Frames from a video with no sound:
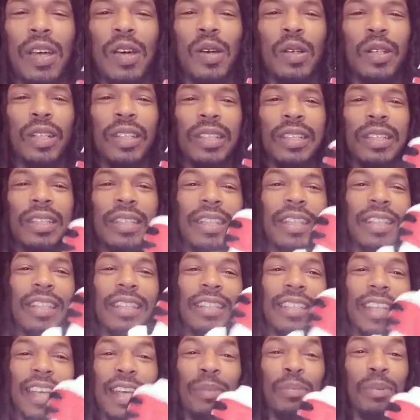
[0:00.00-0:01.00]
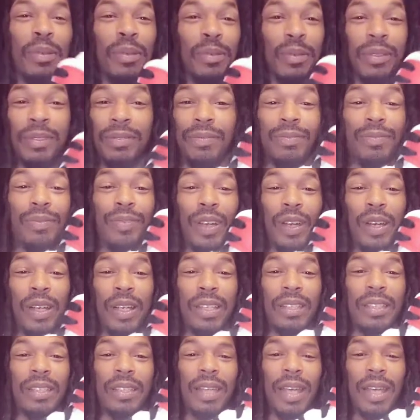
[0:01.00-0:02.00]
on the sneakers app. I was very
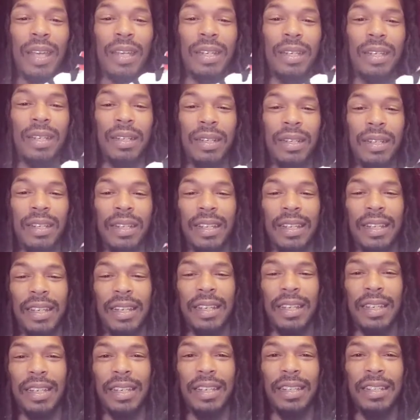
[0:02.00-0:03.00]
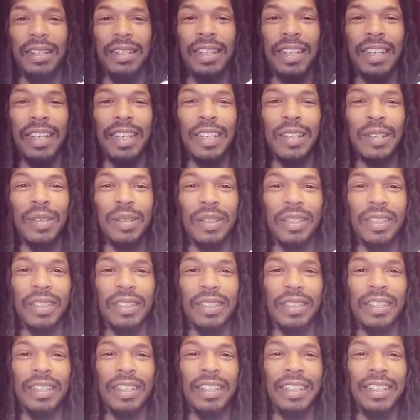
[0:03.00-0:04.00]
excited to hit on the
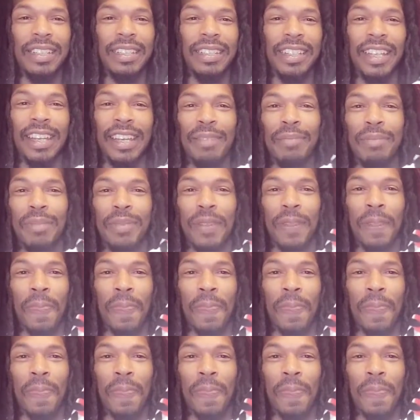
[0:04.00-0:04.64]
sneakers app.